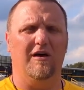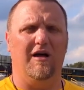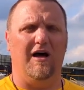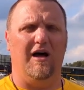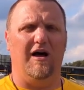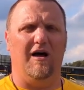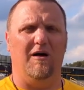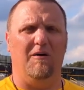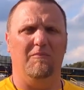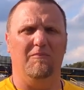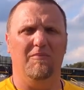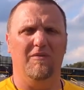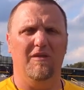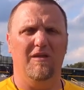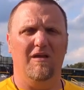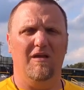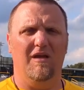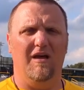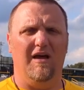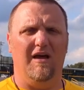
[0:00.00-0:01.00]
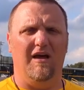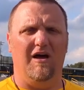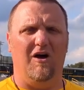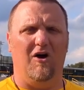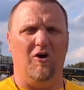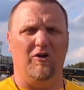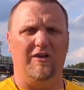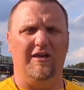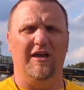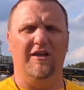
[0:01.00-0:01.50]

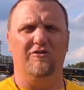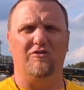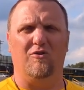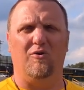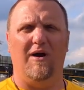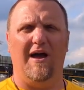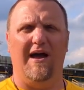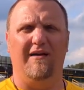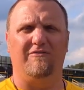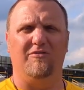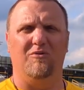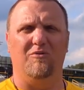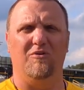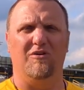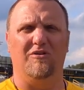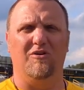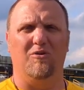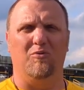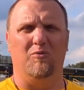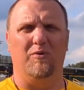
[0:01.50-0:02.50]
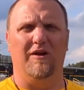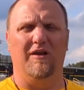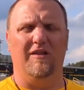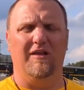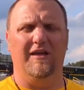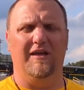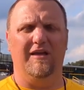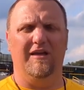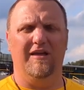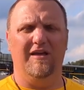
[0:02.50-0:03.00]
Our kids are going to have to
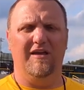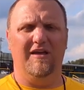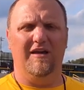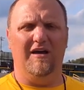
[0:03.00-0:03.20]
really